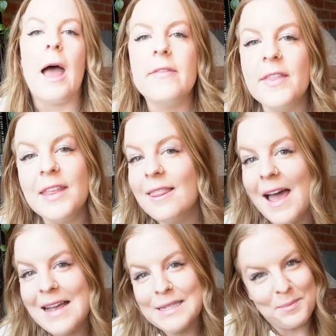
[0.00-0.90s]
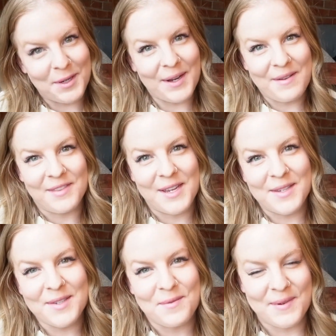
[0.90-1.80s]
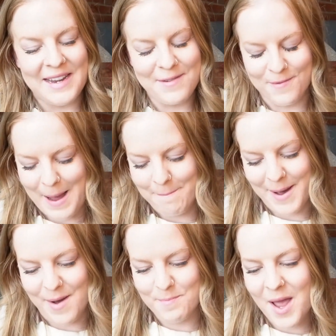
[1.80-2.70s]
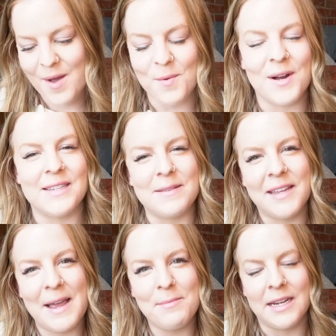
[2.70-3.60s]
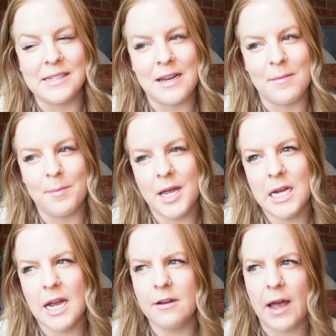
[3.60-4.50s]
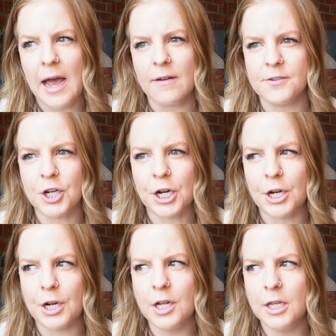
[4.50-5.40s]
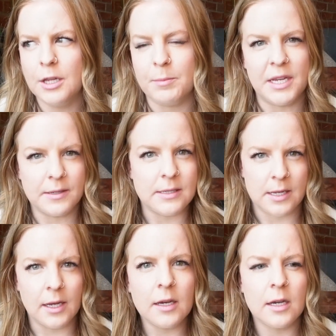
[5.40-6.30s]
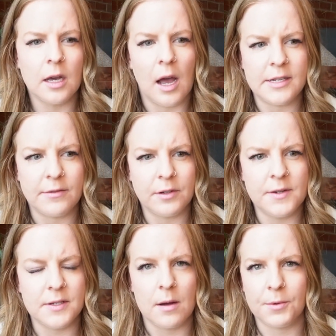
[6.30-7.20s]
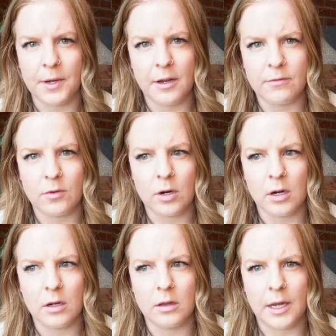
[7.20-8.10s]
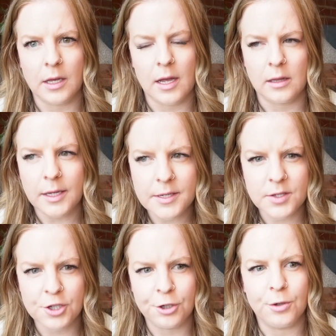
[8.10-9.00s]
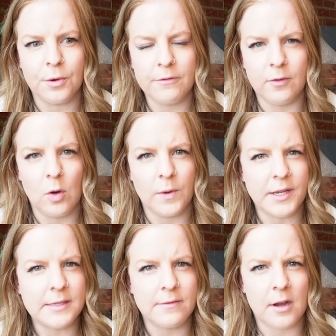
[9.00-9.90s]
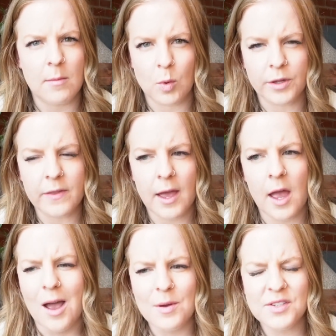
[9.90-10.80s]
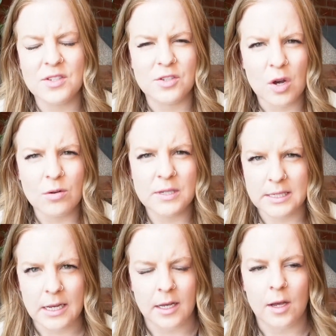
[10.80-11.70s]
And then the last book of this reading wrap up was something I picked up kind of after being sick. I definitely stopped reading for like at least 2 full weeks, if not more than that. I was so sick.